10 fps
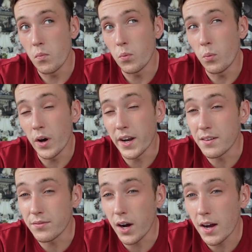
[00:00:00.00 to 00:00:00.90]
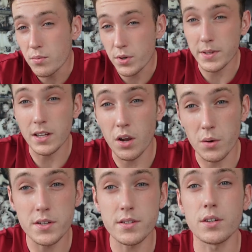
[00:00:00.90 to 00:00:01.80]
185 would probably be the
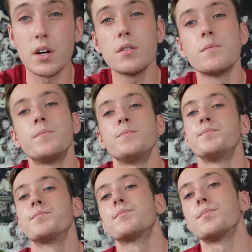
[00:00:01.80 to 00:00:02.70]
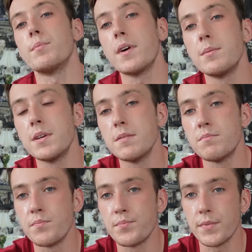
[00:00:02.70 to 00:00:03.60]
lowest I'd go, but maybe
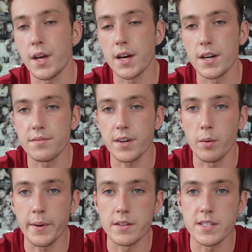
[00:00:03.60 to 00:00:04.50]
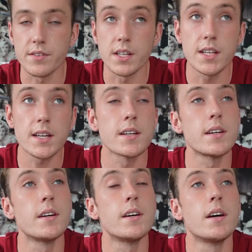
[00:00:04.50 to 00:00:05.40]
a couple of pounds heavier than that.
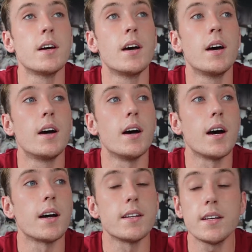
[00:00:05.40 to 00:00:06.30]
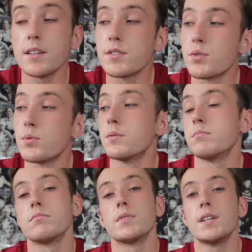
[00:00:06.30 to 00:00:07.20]
And yeah, I just thought
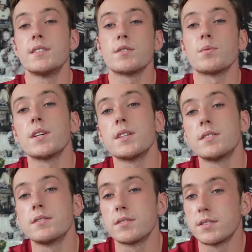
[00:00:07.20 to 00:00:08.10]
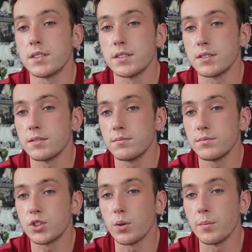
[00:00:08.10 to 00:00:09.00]
easiest way to
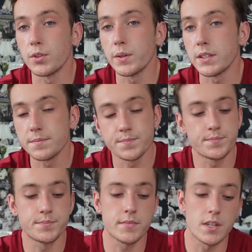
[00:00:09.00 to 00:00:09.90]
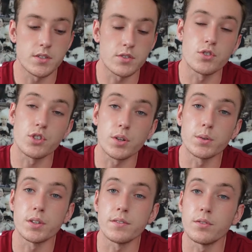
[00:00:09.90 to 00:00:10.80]
show what I'm doing is to
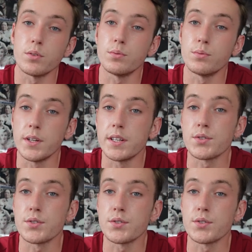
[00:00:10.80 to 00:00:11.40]
show a full week of